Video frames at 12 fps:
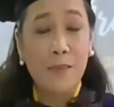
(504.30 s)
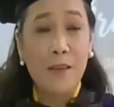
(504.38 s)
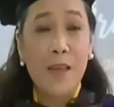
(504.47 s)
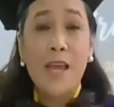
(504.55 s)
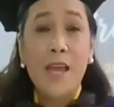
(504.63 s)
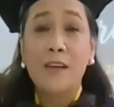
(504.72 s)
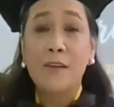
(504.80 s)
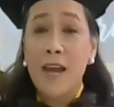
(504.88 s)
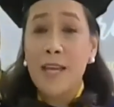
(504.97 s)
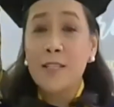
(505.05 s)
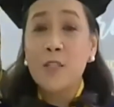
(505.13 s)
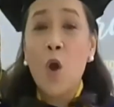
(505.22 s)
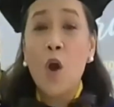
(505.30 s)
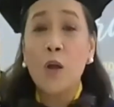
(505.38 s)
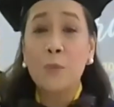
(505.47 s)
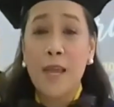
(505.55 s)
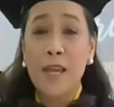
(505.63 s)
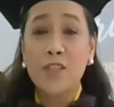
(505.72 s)
Hiraya's whole
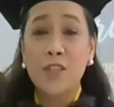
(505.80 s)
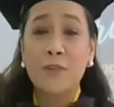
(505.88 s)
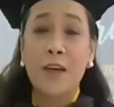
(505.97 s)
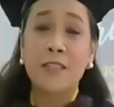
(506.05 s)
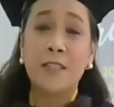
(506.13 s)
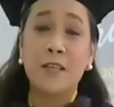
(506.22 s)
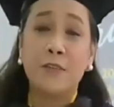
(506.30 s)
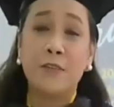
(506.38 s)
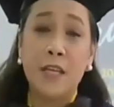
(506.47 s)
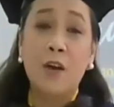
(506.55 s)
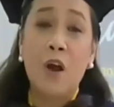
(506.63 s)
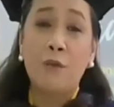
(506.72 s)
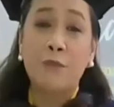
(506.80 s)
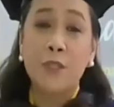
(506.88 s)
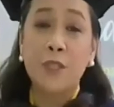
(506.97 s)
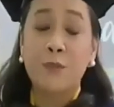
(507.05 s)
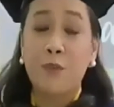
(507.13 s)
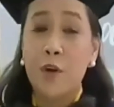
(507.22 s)
range of activity covers
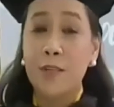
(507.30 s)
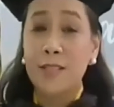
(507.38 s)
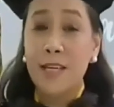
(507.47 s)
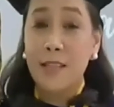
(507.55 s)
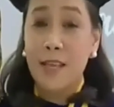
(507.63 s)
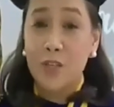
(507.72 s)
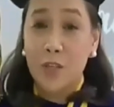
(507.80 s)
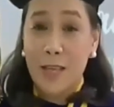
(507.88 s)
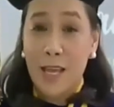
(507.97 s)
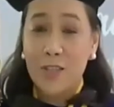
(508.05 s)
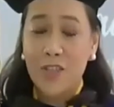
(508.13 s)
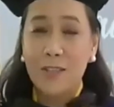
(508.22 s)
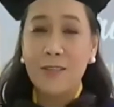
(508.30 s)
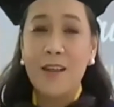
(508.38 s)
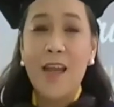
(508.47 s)
foresight education,